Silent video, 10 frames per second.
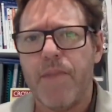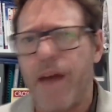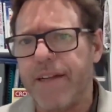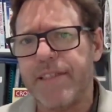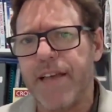
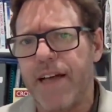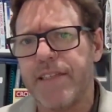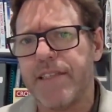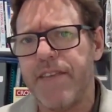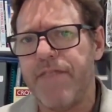But
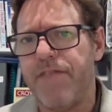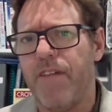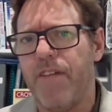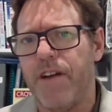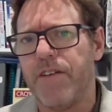to see
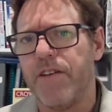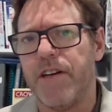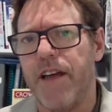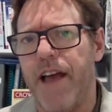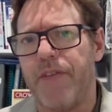
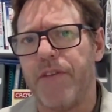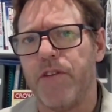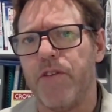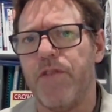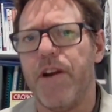500 out the
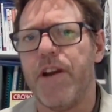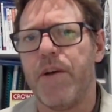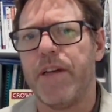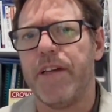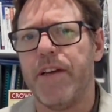door very
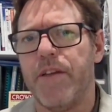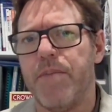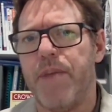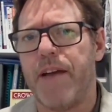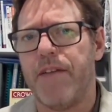quickly on the
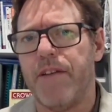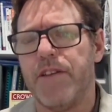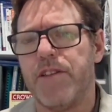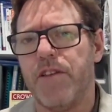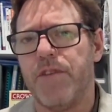back of
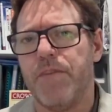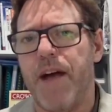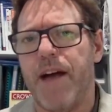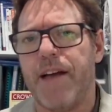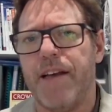a softer
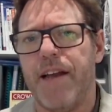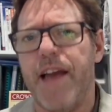market,